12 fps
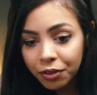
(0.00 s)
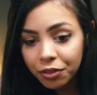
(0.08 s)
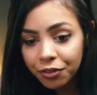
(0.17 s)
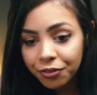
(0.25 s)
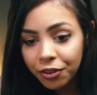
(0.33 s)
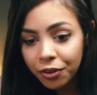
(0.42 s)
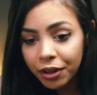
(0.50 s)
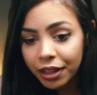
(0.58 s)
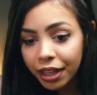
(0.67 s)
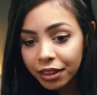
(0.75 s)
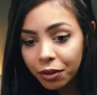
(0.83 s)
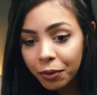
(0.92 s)
into a photo, I
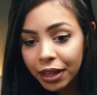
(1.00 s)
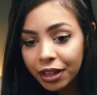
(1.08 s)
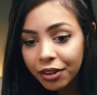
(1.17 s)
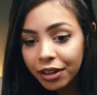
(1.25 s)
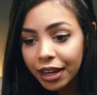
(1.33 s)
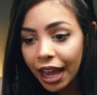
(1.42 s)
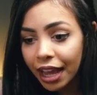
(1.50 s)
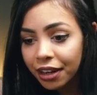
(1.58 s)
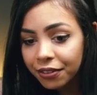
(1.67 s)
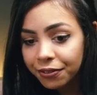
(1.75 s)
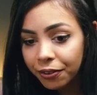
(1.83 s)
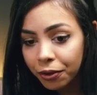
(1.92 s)
like the way you can
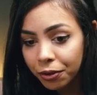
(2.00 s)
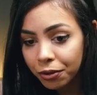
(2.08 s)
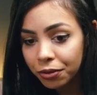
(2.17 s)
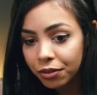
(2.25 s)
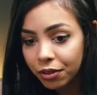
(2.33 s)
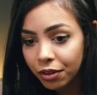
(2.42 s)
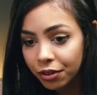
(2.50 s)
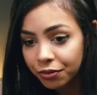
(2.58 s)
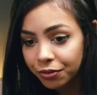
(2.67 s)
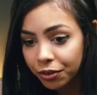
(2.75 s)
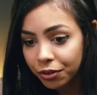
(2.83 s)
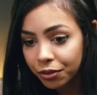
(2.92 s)
edit photos on
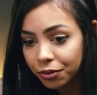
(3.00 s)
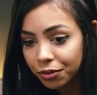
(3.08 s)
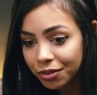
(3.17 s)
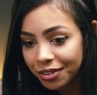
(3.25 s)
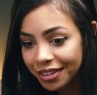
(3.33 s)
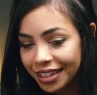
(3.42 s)
Photos.